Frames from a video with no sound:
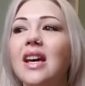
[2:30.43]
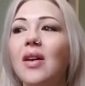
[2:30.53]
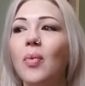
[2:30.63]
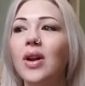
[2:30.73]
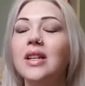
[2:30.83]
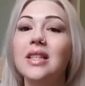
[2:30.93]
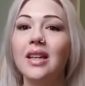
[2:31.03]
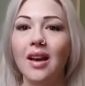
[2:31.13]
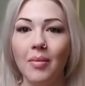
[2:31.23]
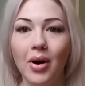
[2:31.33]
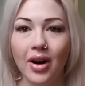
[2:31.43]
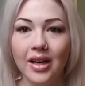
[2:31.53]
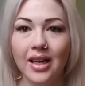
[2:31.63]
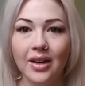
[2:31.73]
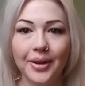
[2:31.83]
wanted to come on
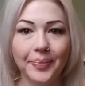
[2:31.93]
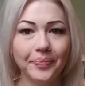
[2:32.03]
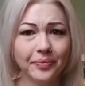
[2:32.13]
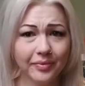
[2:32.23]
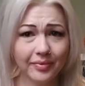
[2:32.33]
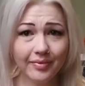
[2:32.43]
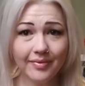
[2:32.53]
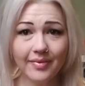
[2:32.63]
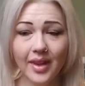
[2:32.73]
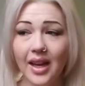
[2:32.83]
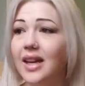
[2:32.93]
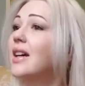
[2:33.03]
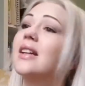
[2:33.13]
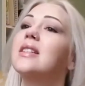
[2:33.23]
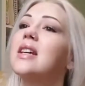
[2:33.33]
here
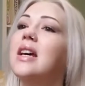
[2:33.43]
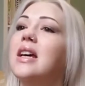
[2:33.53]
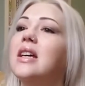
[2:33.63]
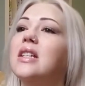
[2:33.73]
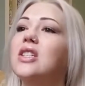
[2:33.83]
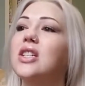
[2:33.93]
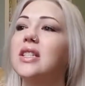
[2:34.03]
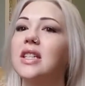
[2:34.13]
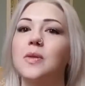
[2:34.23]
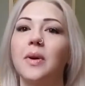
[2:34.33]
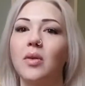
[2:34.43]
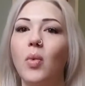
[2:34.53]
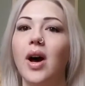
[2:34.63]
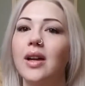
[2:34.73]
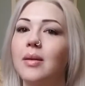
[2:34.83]
and just explain
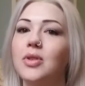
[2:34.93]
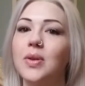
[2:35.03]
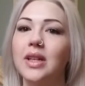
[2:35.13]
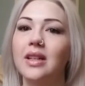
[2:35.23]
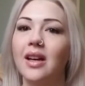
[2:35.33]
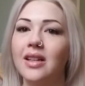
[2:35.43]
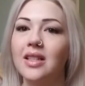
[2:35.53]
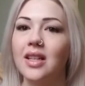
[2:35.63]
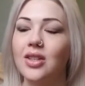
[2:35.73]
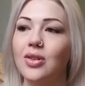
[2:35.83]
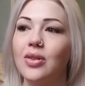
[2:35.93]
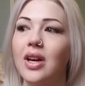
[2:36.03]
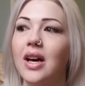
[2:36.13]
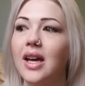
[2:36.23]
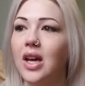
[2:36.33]
why I'm doing an unintentional cut.